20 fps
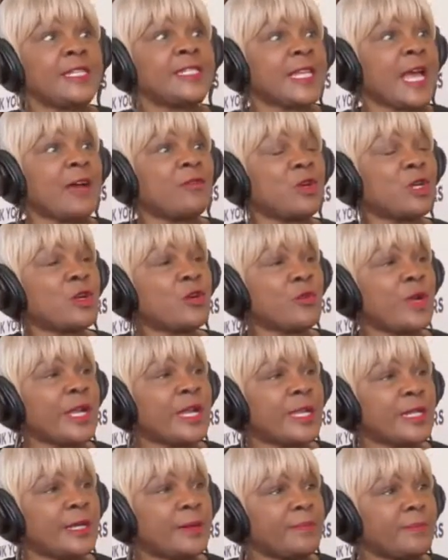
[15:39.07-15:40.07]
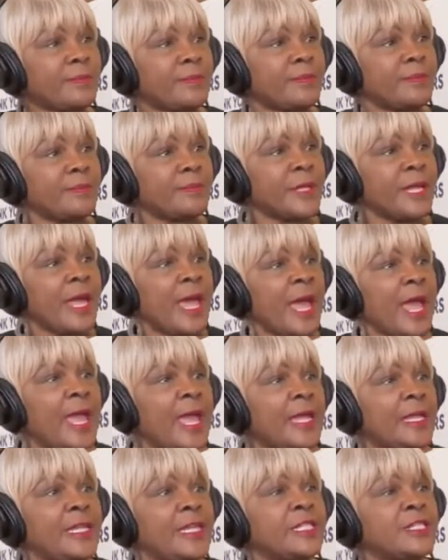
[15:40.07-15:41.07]
is our curriculum.
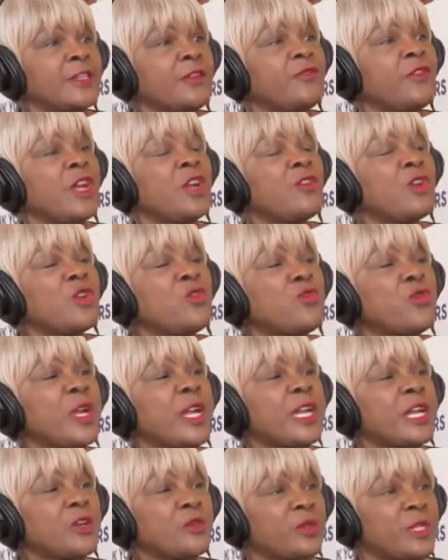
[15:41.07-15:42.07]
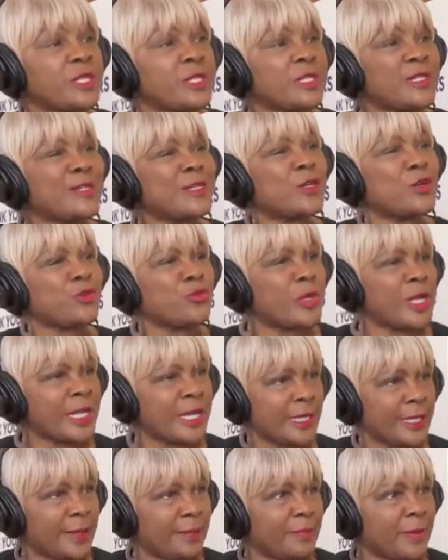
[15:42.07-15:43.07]
And it's a very rigorous curriculum.